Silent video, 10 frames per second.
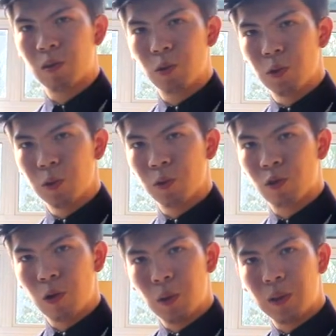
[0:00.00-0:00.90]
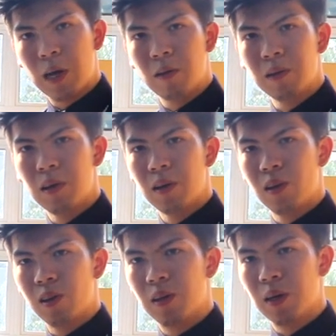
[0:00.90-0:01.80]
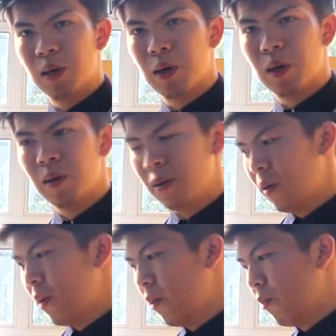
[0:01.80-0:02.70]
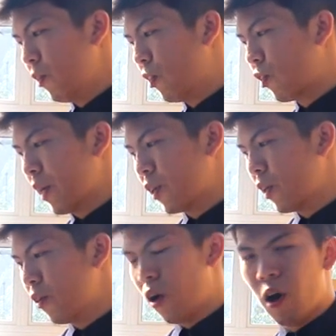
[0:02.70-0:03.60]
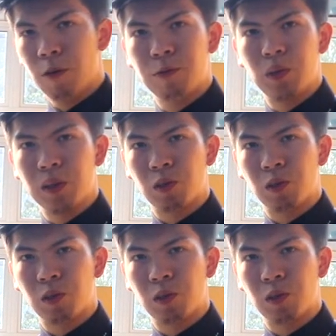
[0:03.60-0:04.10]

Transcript: to slow down the extension of the